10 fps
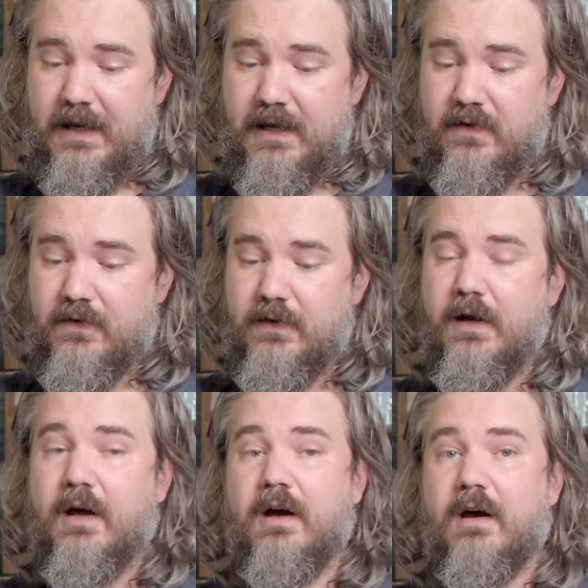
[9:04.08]
and
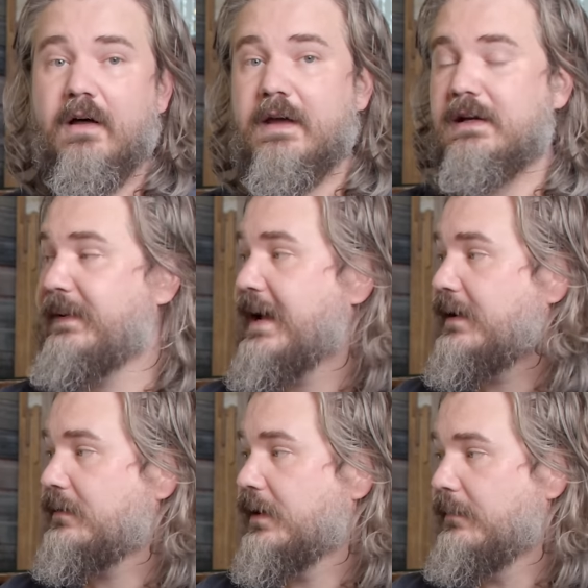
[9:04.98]
uh, they
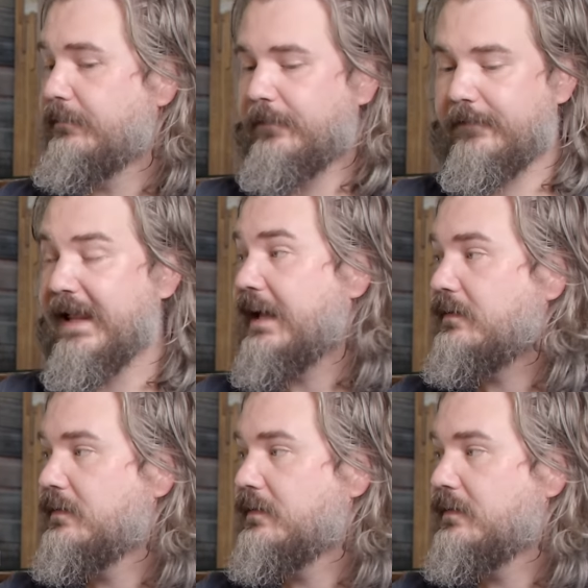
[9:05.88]
pack um, flat.